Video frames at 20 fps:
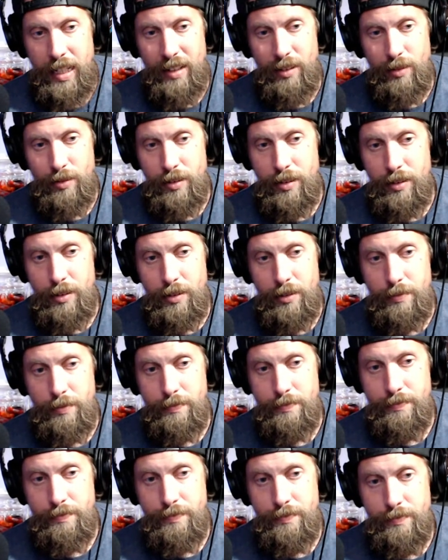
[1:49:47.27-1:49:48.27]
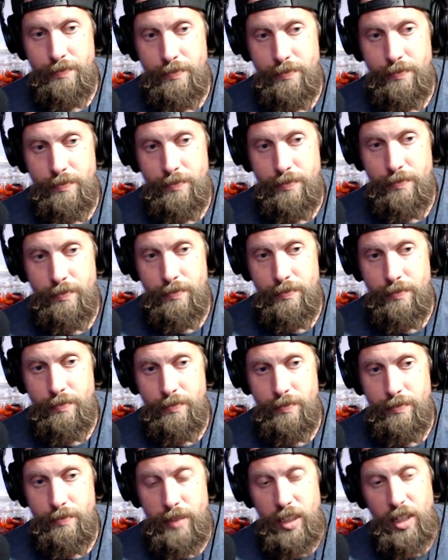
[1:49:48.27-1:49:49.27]
I don't know.
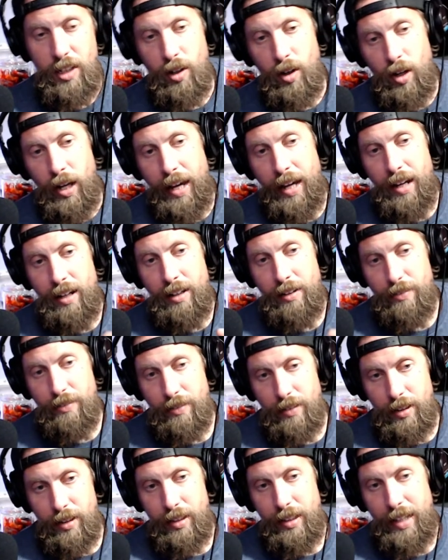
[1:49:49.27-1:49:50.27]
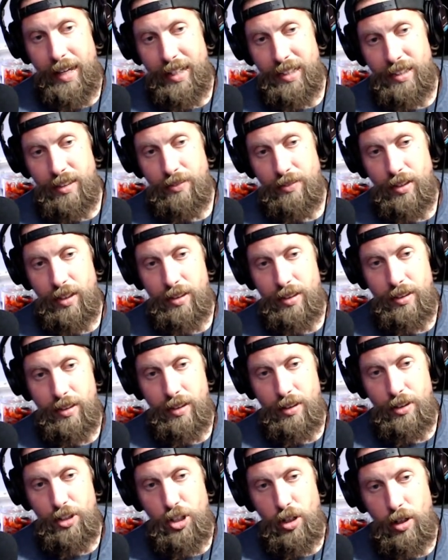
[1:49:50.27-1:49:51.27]
You know, out of Last of
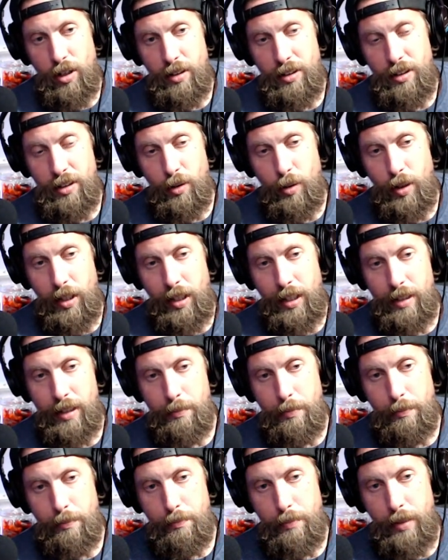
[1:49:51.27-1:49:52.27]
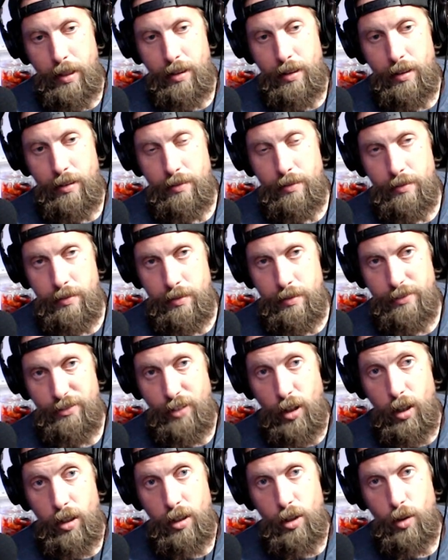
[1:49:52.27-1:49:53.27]
Us and Uncharted, you know what I like better?
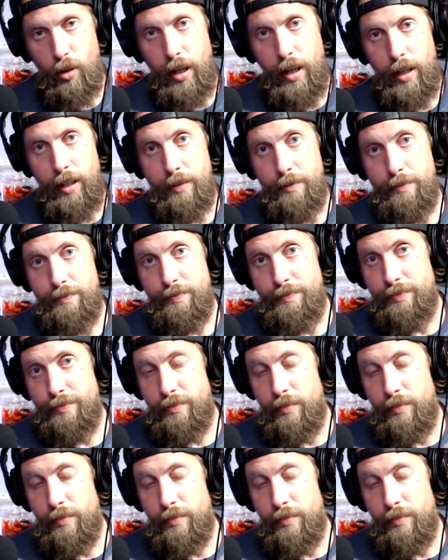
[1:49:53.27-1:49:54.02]
Far Cry.